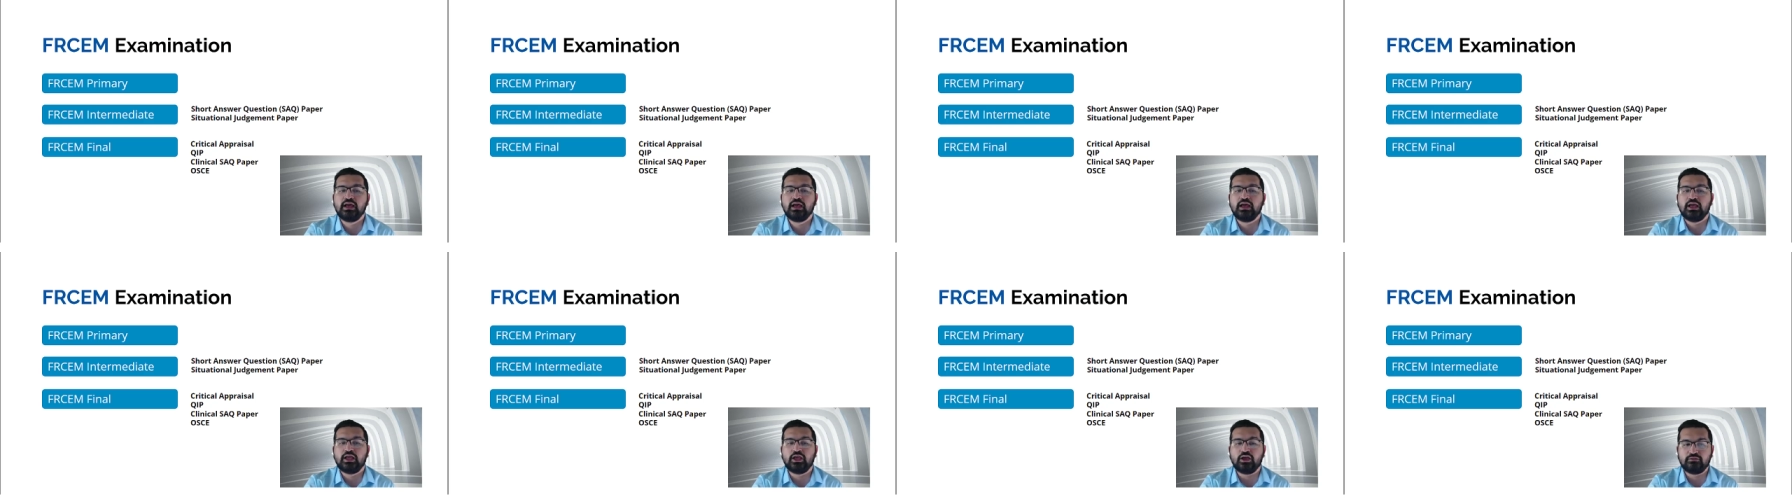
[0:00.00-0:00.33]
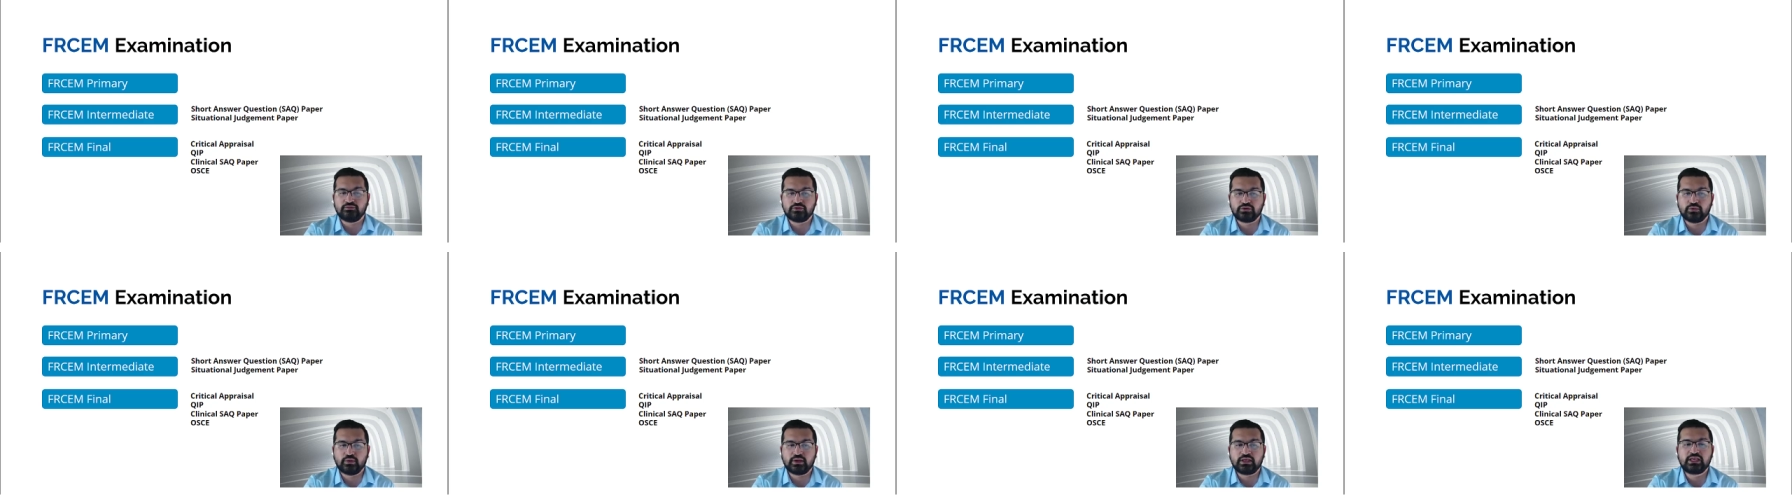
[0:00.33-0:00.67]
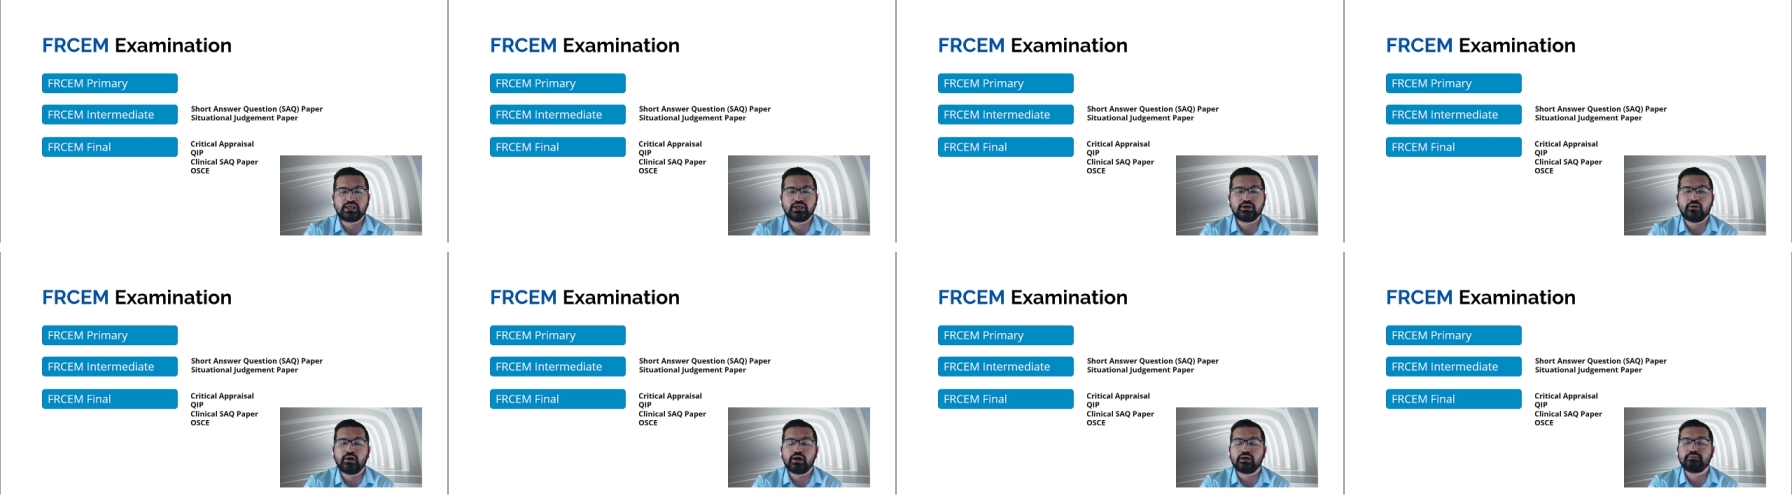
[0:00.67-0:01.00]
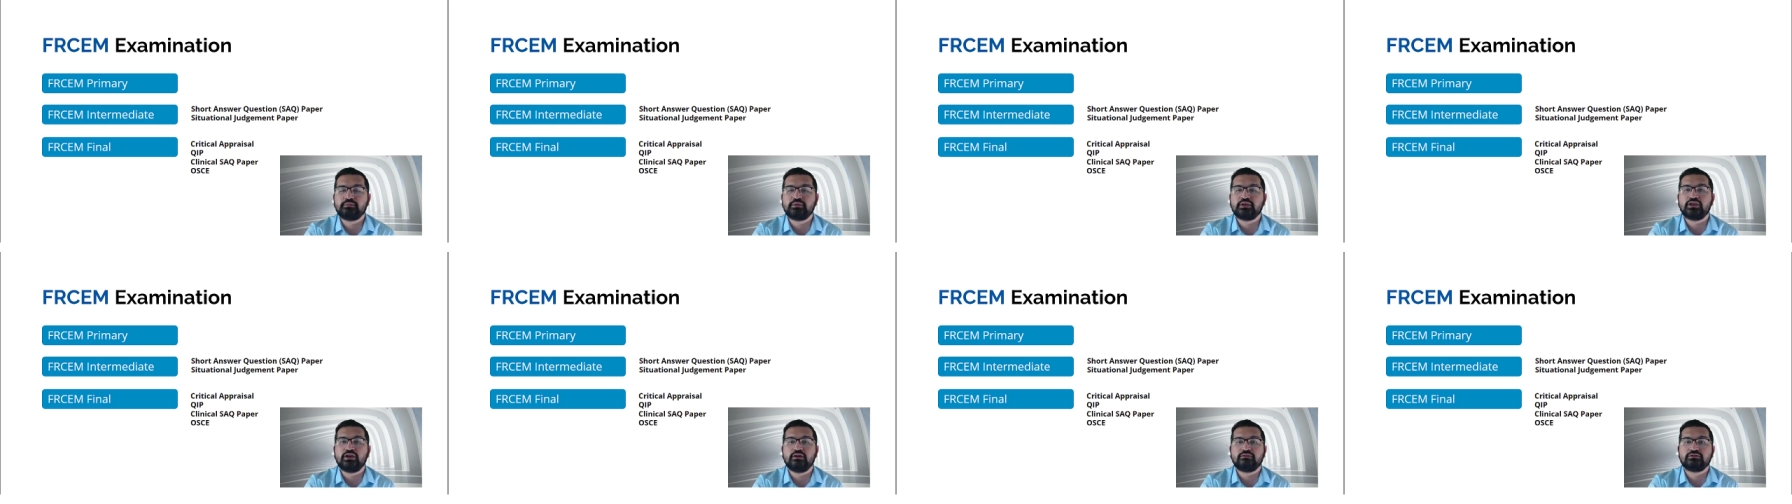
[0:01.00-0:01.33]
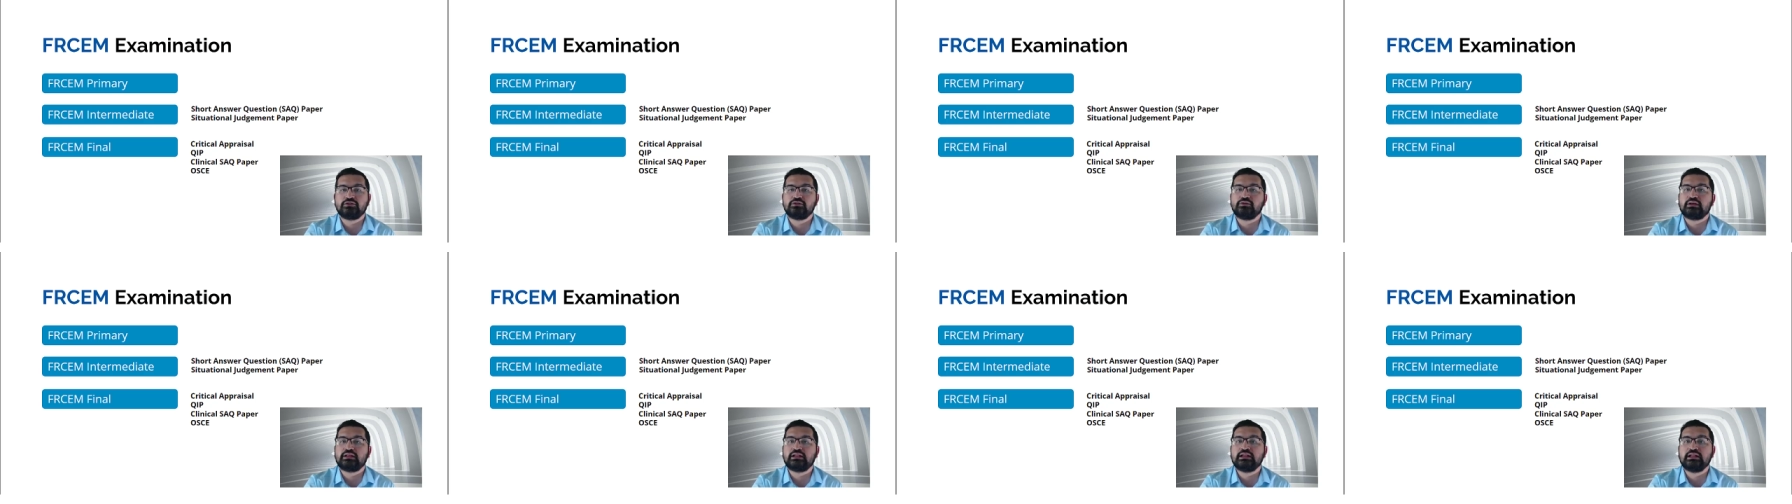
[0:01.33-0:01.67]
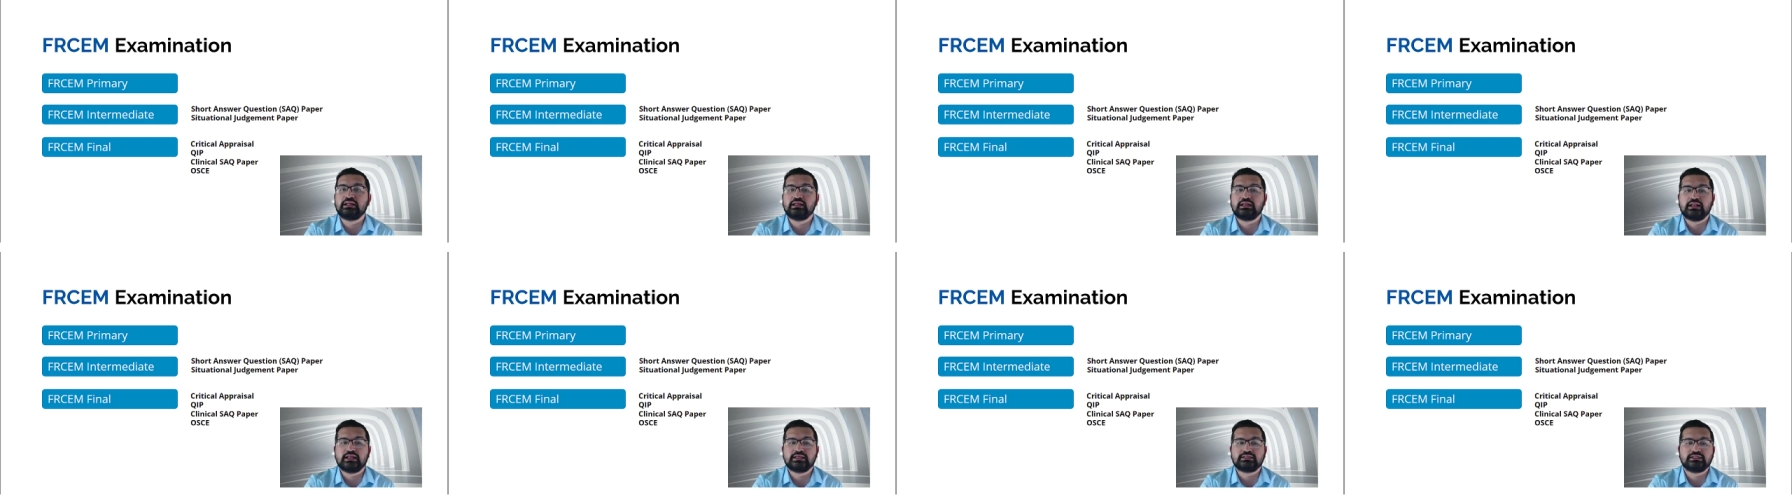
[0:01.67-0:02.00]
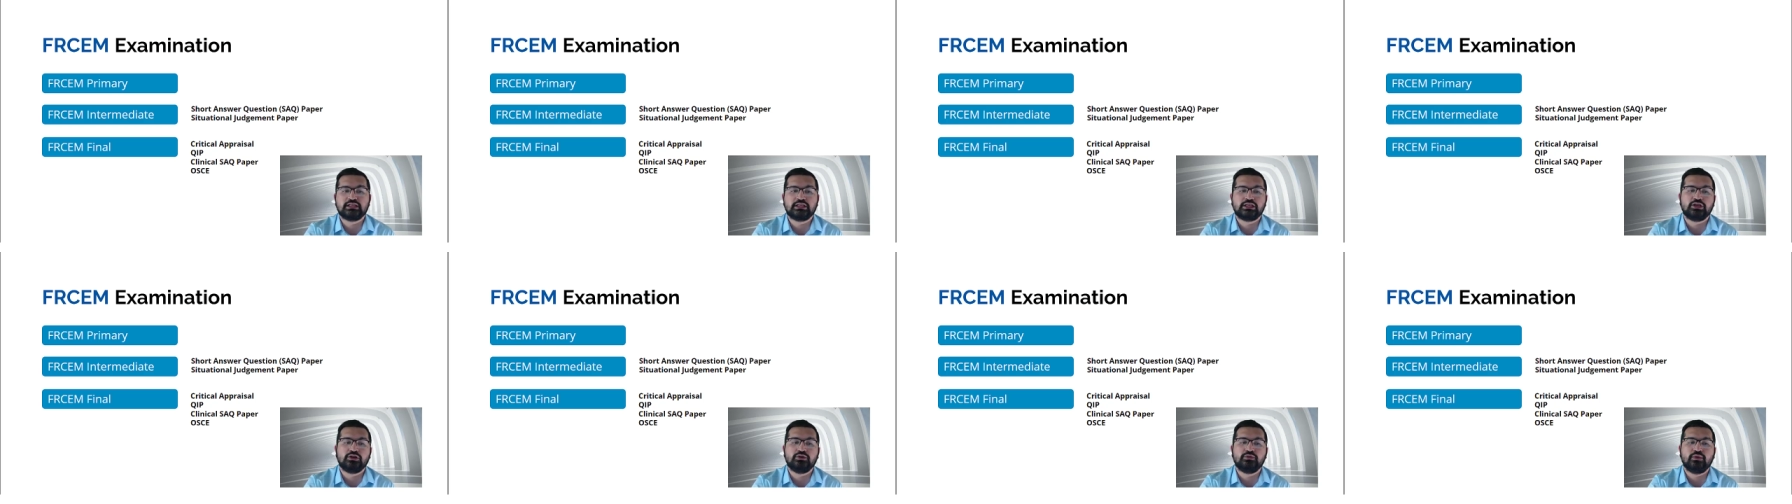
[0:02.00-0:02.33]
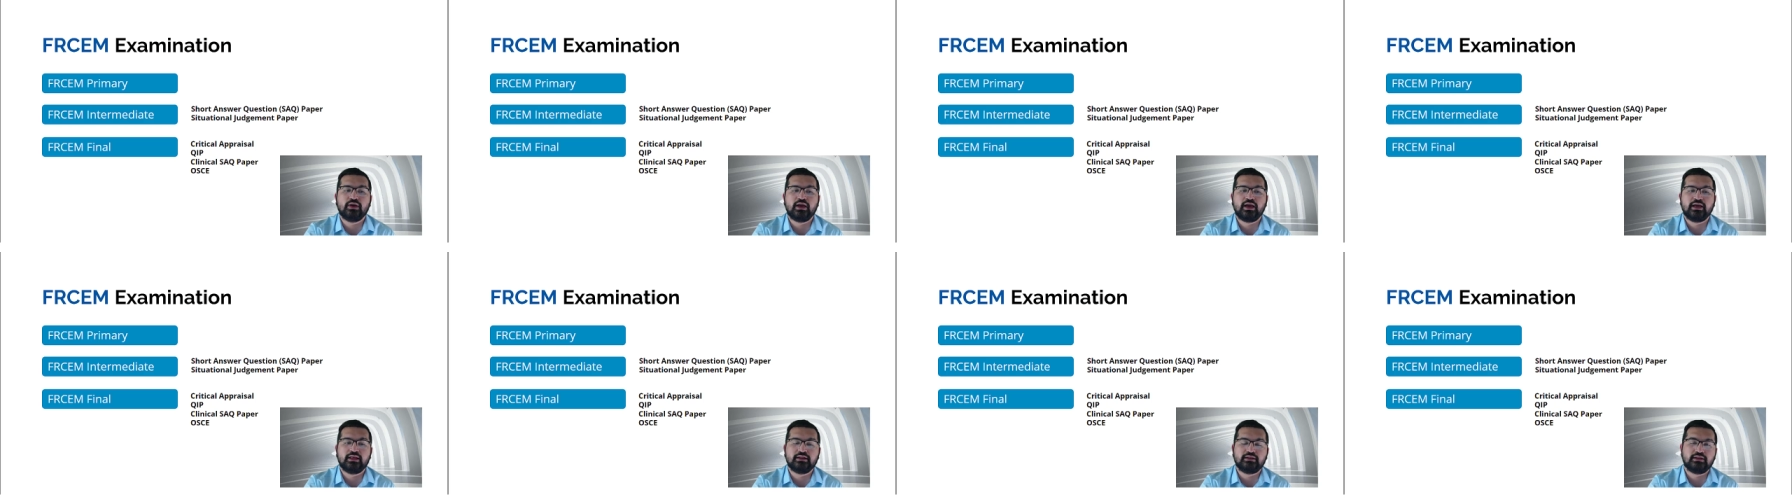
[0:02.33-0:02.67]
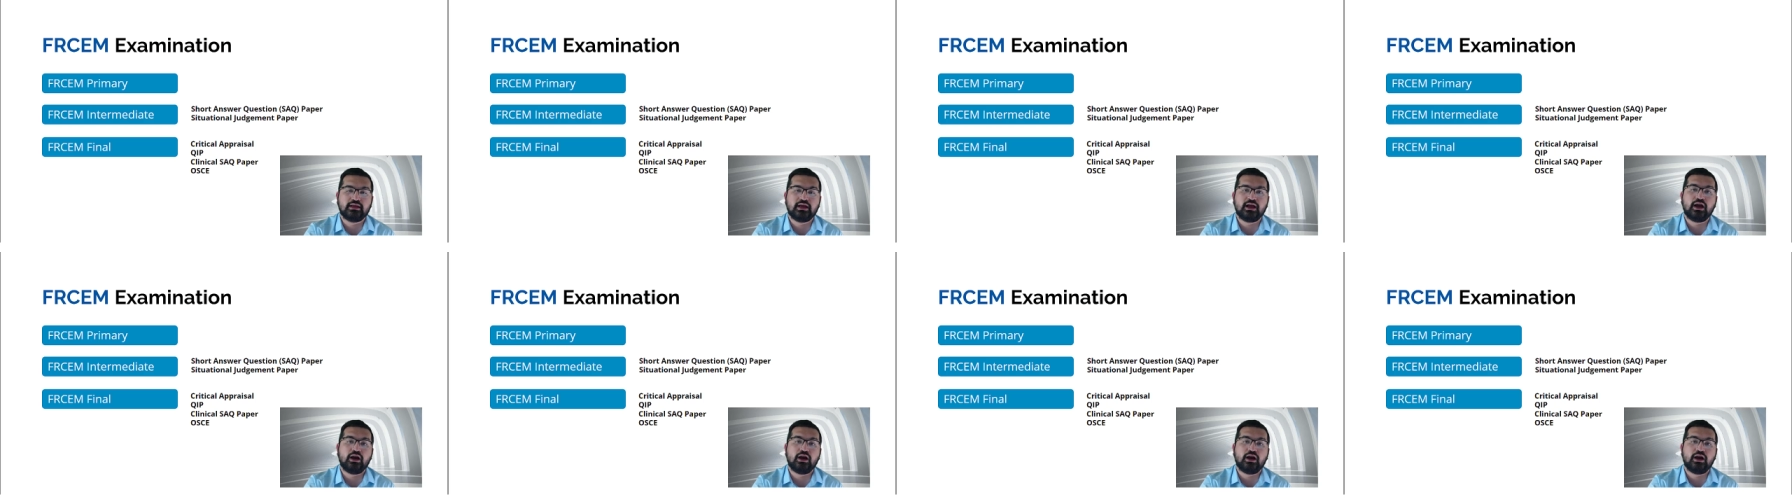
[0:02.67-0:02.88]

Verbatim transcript: You have to do a QIP, you have to do a clinical SAQ and